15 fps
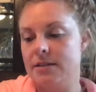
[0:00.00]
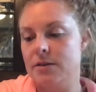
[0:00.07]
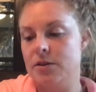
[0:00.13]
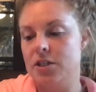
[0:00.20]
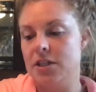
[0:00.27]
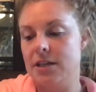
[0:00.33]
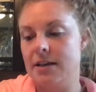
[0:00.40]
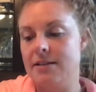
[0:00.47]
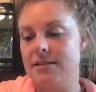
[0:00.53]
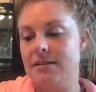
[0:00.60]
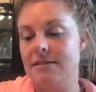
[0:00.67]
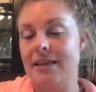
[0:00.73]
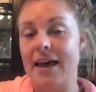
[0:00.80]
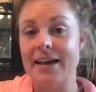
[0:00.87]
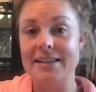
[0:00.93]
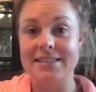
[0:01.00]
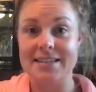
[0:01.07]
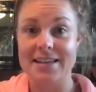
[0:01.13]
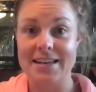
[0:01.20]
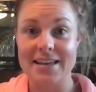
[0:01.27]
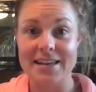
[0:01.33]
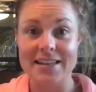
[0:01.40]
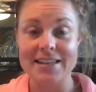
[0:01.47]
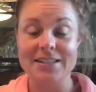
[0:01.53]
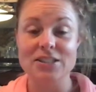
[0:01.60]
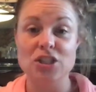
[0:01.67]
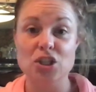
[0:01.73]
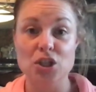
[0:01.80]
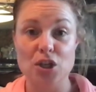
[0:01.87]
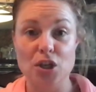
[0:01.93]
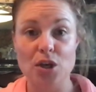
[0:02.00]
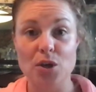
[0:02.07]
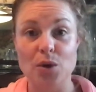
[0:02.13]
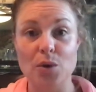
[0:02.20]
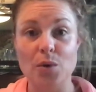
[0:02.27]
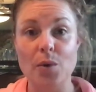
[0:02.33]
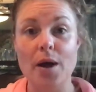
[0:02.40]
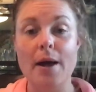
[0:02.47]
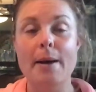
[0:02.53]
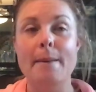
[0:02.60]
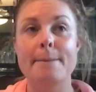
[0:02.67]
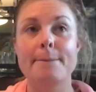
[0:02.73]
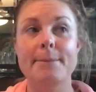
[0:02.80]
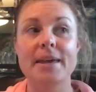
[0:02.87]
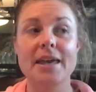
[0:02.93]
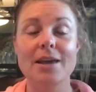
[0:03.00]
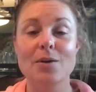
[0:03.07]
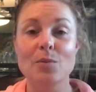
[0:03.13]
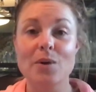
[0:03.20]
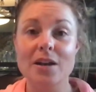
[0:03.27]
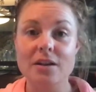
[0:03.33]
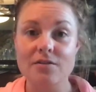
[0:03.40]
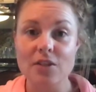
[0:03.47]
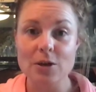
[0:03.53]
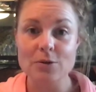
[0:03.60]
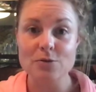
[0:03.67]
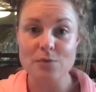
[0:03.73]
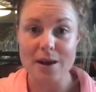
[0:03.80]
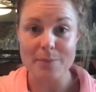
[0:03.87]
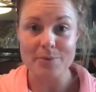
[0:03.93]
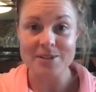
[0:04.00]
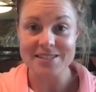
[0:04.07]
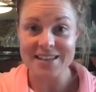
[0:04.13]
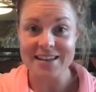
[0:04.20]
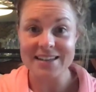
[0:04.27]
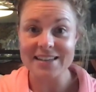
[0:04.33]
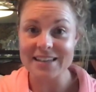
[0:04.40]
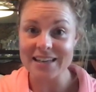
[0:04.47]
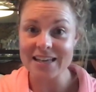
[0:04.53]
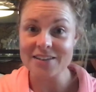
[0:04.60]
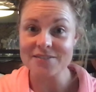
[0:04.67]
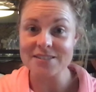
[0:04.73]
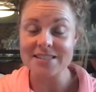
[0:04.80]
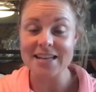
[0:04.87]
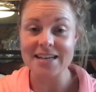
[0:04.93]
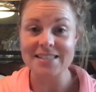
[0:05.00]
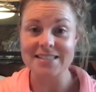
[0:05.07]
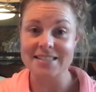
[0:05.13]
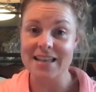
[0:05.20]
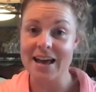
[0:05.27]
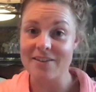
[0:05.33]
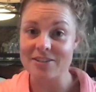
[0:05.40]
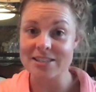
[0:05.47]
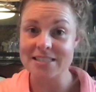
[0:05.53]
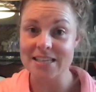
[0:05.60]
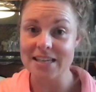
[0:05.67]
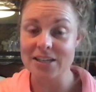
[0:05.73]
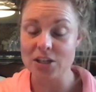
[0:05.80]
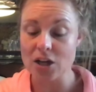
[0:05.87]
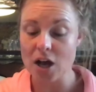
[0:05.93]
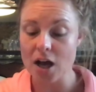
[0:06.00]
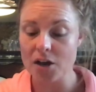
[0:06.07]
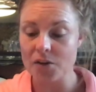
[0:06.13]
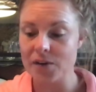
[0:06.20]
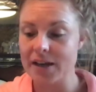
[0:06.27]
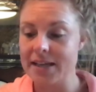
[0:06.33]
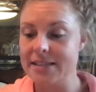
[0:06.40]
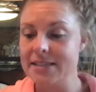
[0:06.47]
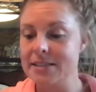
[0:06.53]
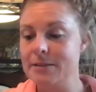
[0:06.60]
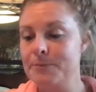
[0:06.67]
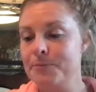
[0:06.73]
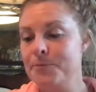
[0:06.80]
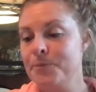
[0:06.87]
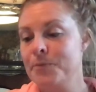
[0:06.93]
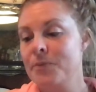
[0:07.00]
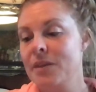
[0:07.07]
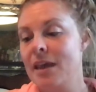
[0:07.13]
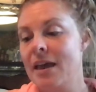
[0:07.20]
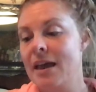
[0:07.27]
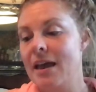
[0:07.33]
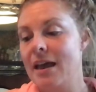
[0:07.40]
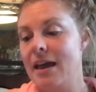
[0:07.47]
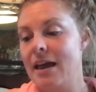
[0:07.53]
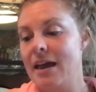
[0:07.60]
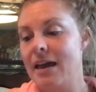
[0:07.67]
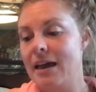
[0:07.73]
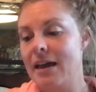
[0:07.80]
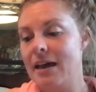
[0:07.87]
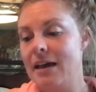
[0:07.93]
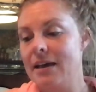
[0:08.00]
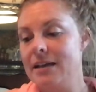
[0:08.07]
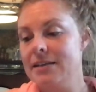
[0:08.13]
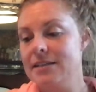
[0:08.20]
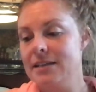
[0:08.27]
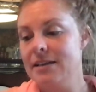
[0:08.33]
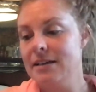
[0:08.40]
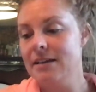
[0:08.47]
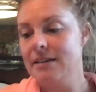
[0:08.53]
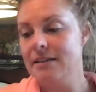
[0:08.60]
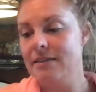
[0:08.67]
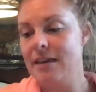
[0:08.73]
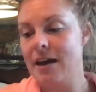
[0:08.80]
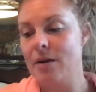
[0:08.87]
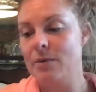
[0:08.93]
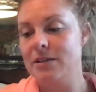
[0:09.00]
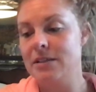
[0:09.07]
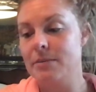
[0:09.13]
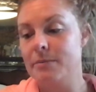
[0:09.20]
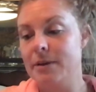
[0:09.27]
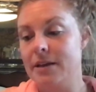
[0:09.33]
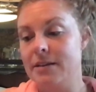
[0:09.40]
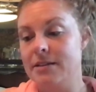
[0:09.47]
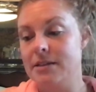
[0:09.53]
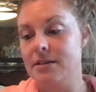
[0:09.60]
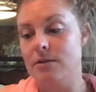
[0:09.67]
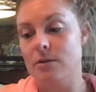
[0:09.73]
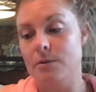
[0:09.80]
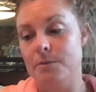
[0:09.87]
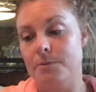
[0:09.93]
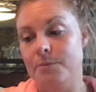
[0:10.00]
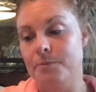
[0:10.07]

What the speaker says: So she is elected to be one of those representatives that have a seat in Congress, and that was a big deal.